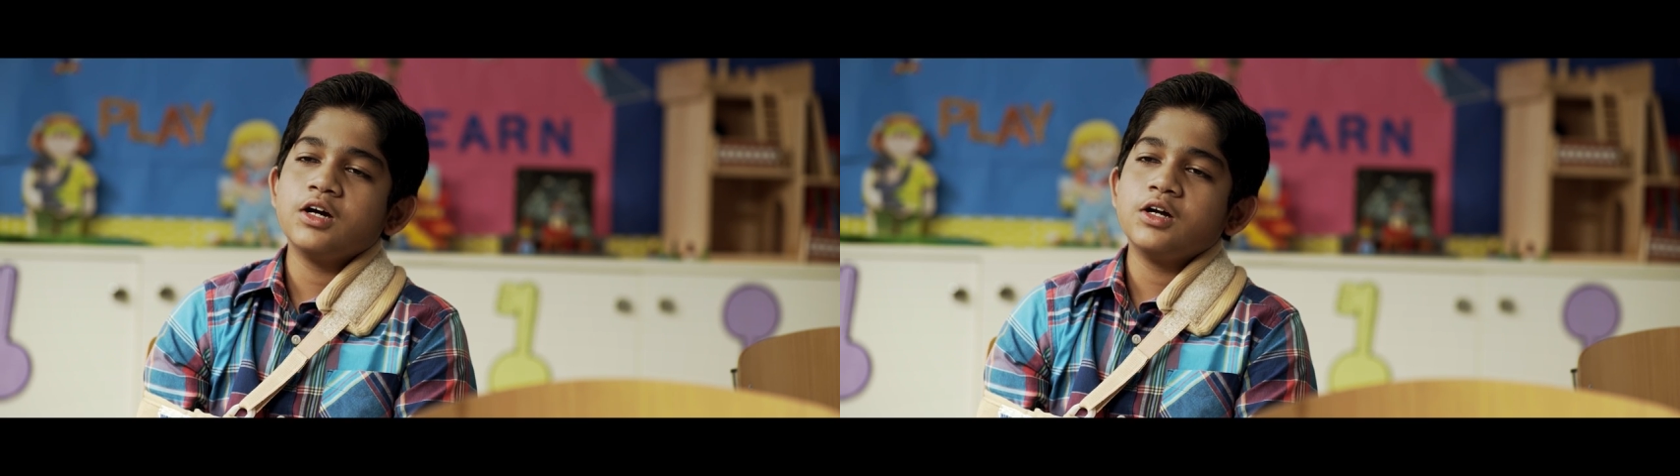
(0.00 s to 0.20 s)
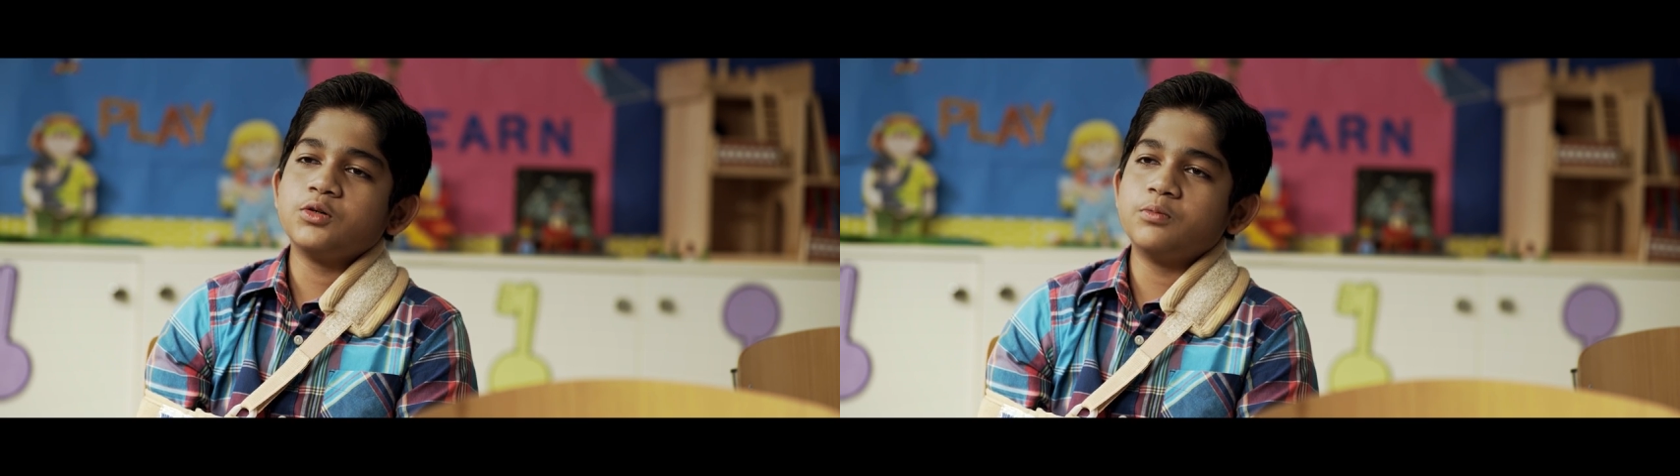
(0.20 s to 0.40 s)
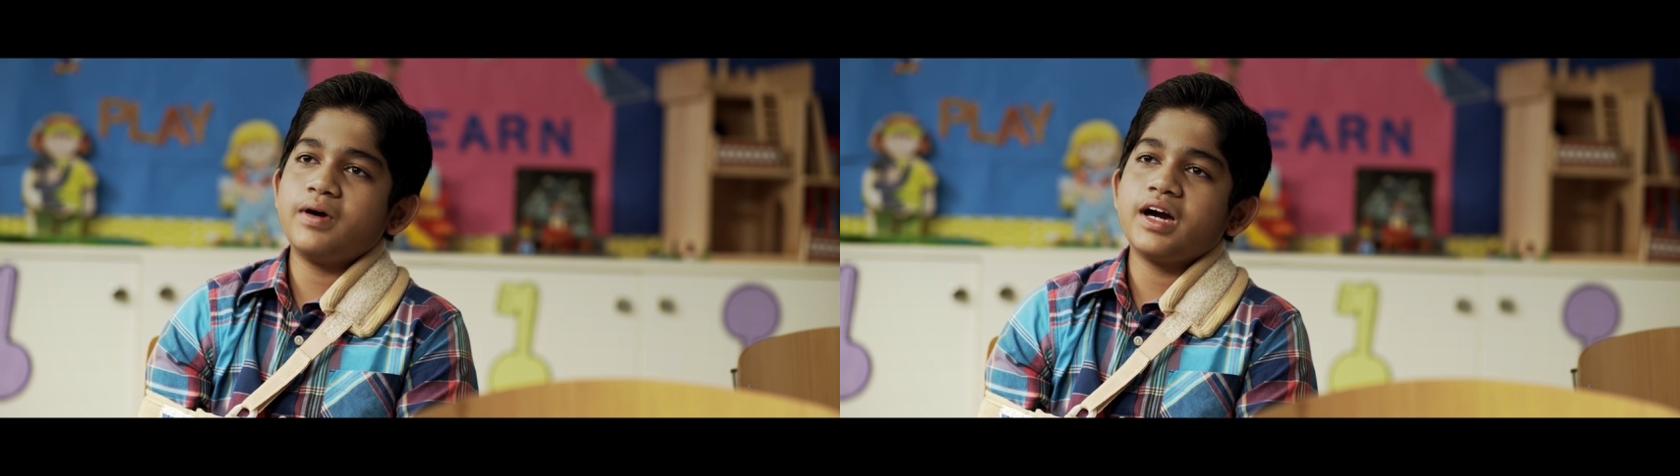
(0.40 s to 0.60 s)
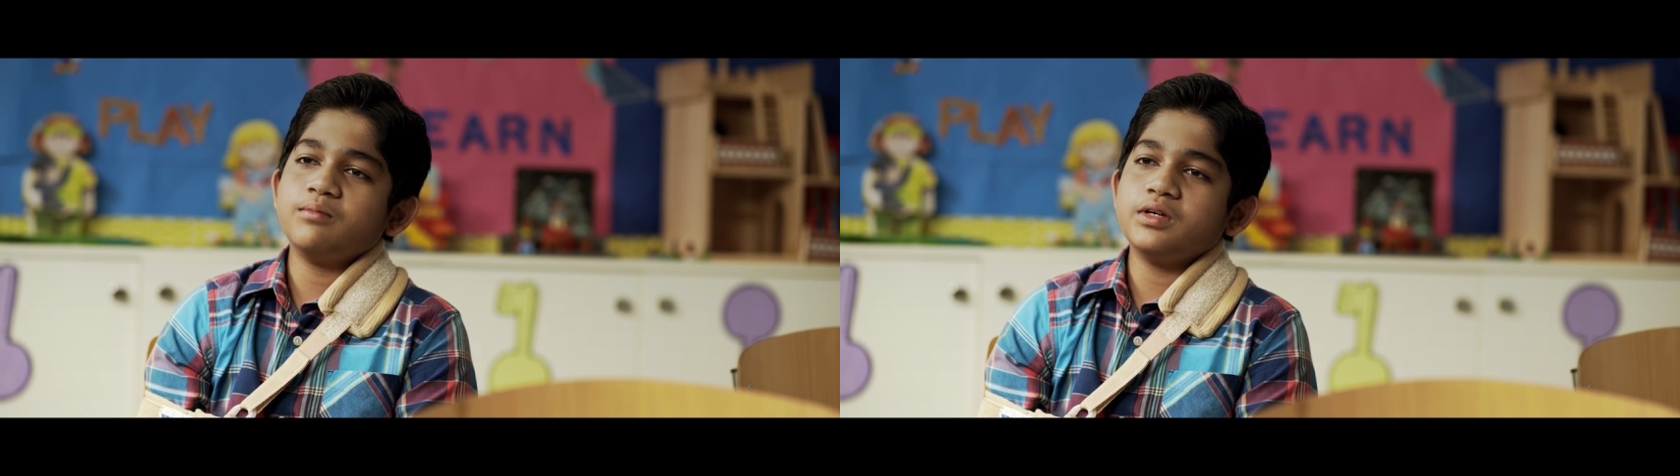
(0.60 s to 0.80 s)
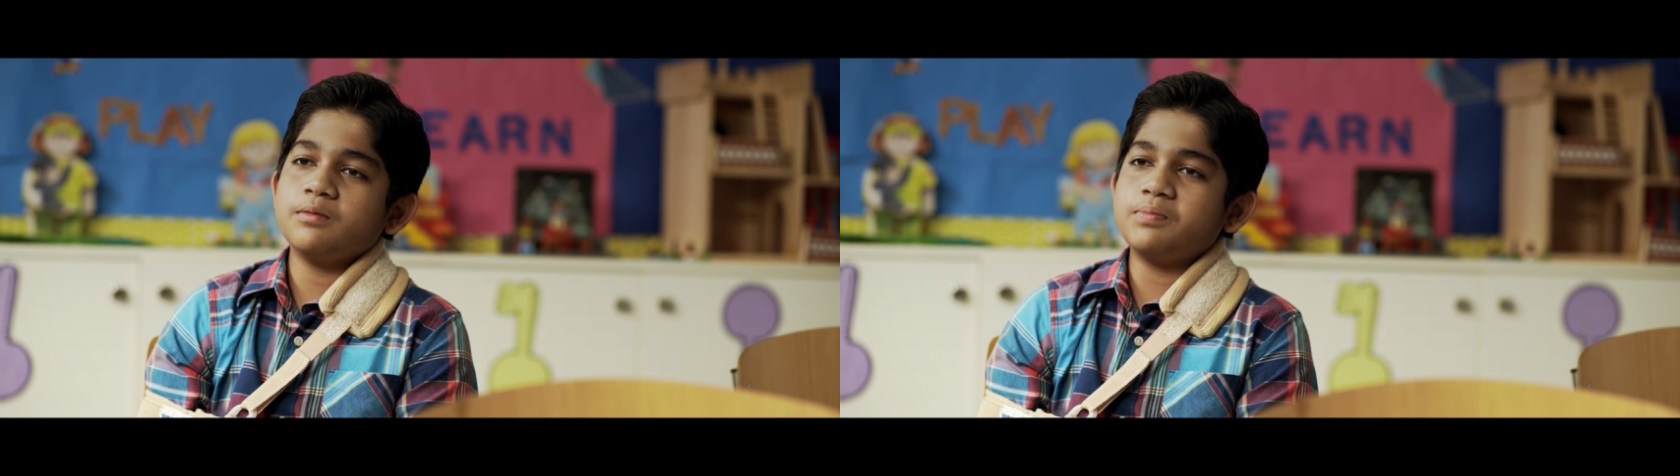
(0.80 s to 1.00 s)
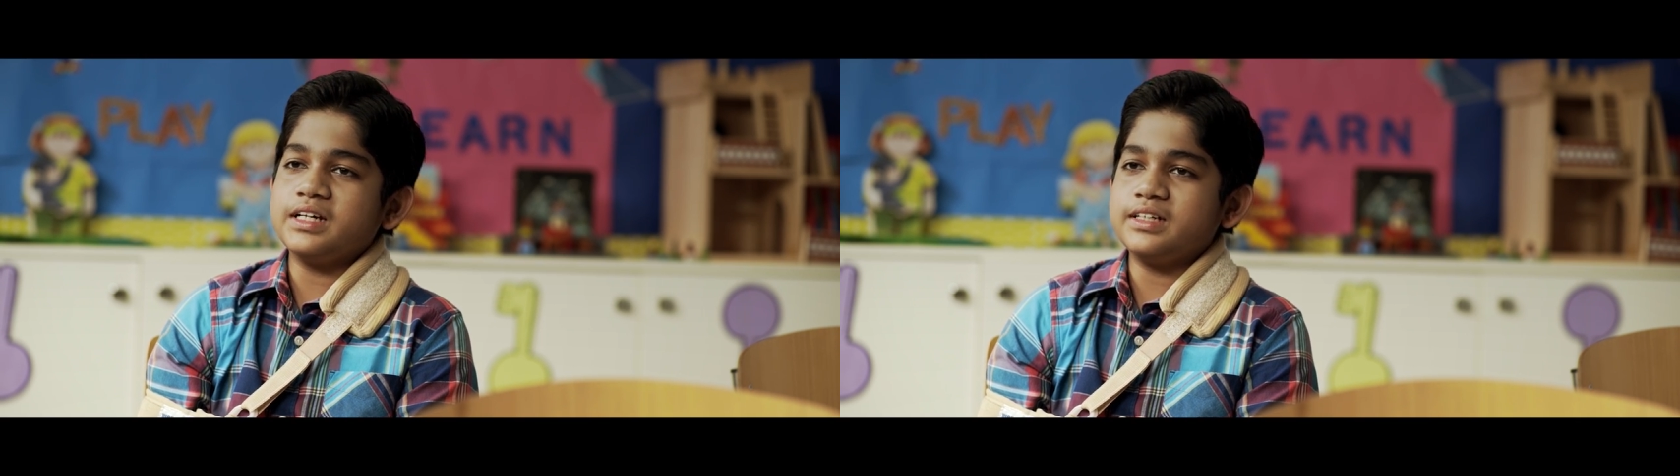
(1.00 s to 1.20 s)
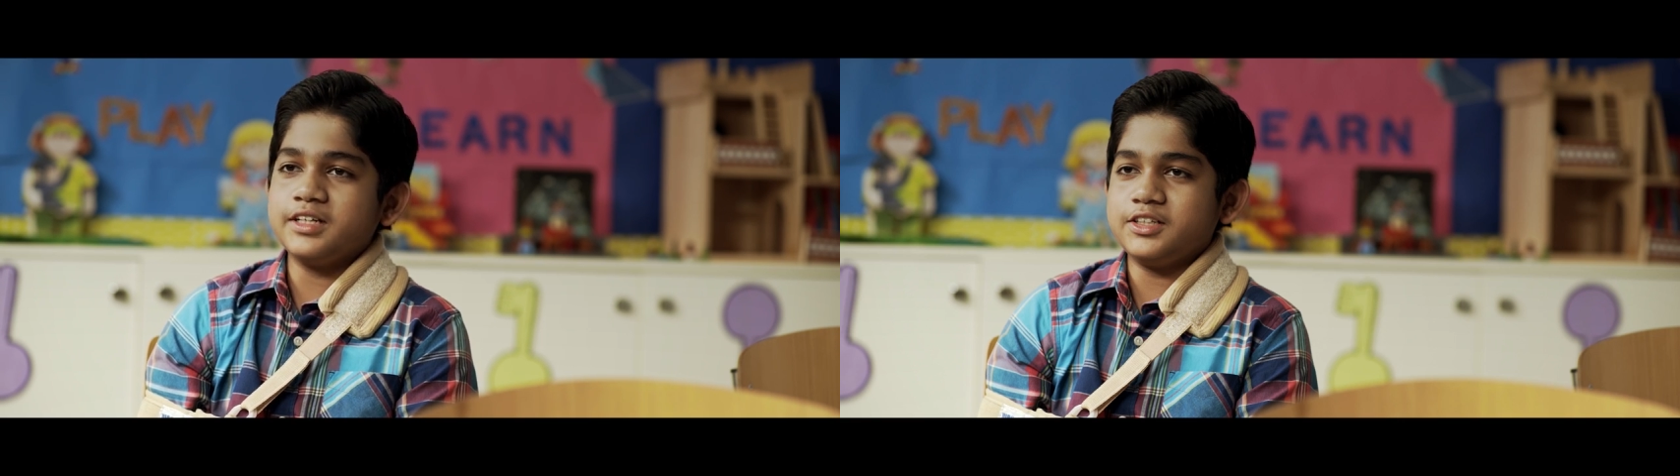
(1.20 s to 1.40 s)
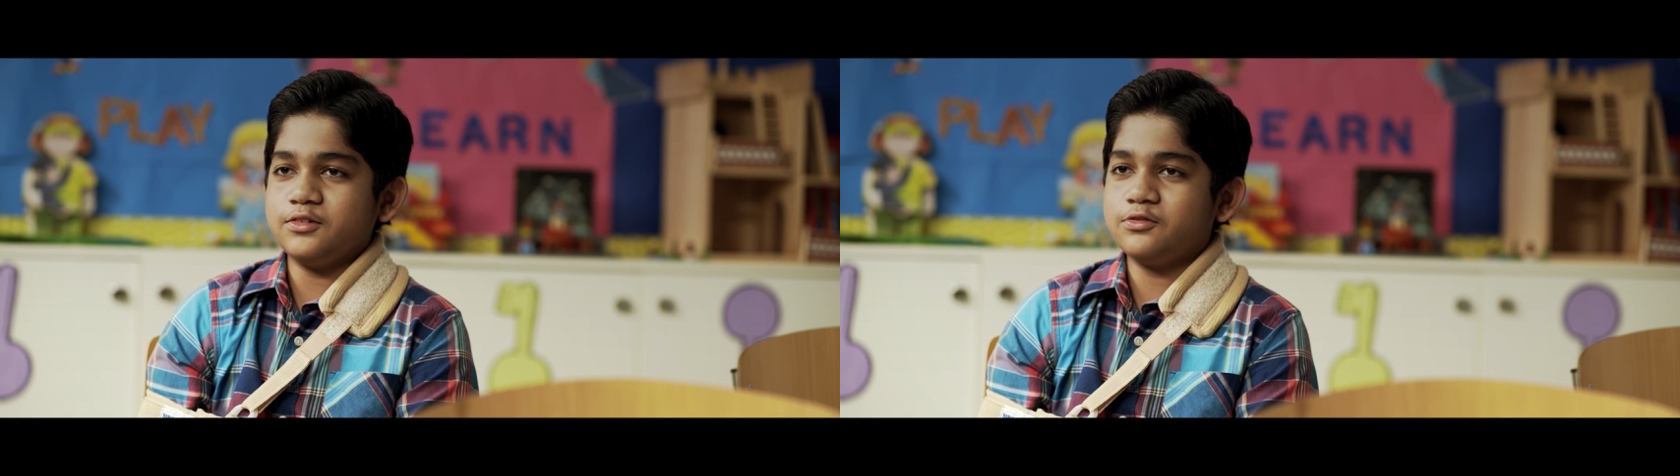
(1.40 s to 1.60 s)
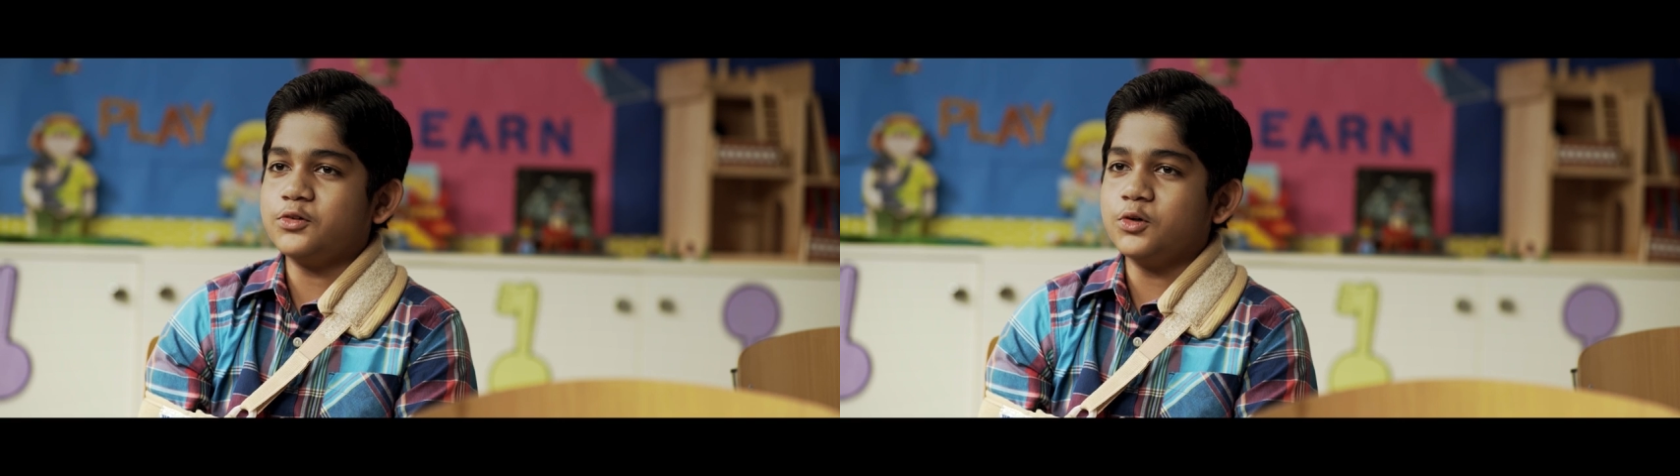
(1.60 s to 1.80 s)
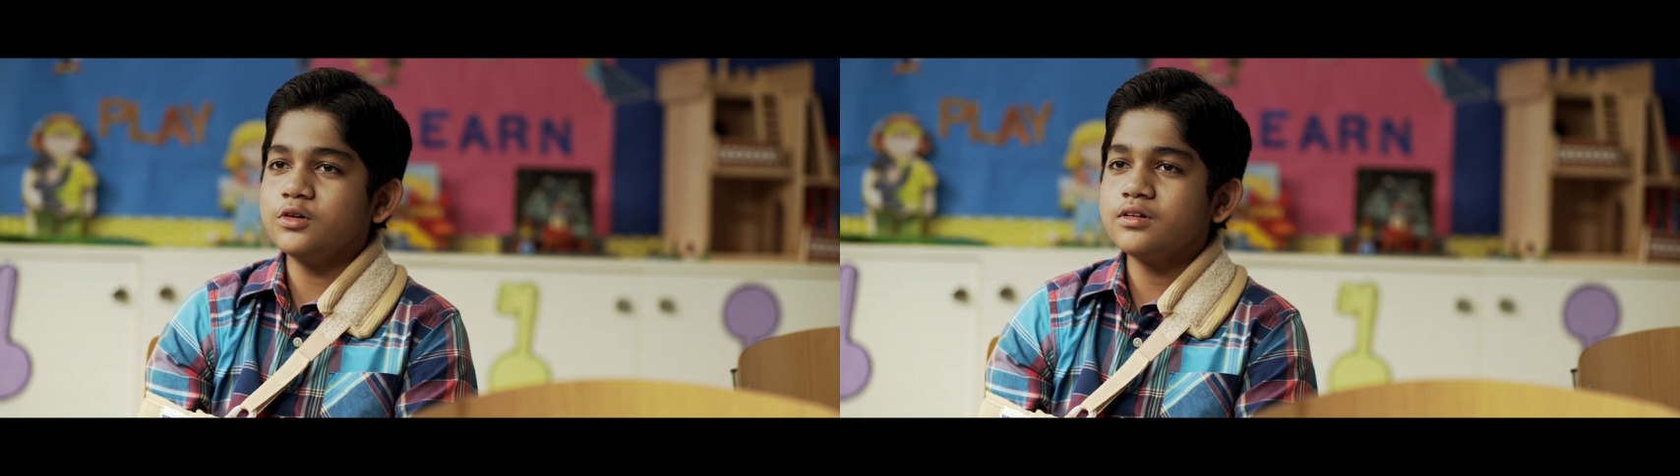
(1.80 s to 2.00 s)
to buy me a PlayStation
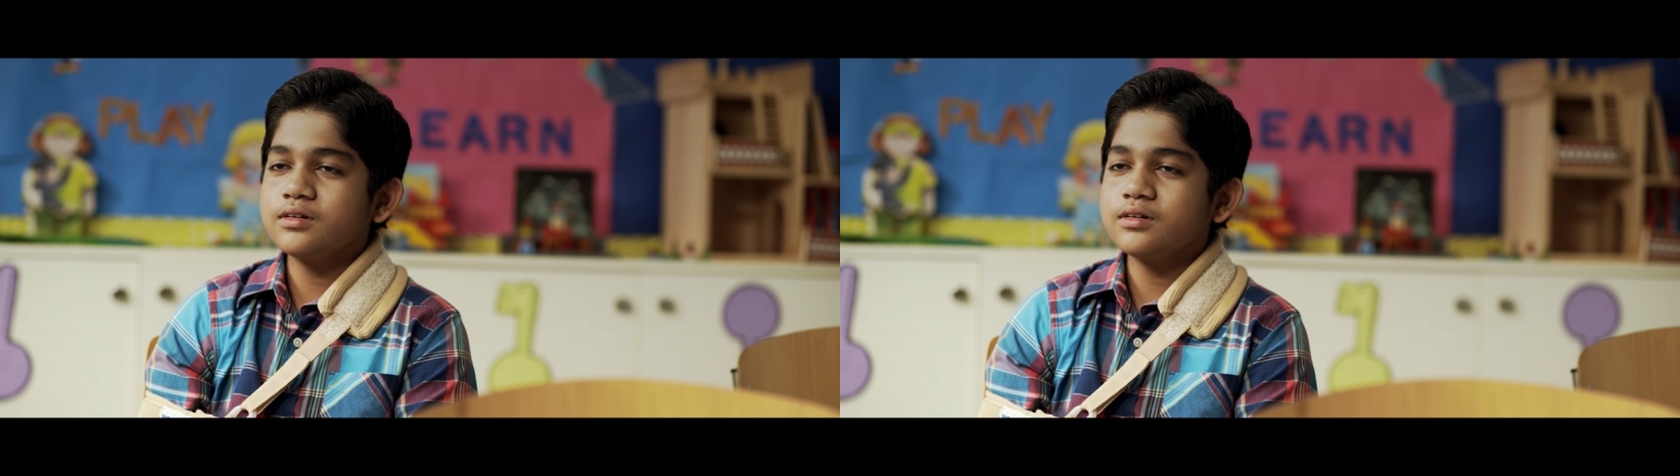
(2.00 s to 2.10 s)
4.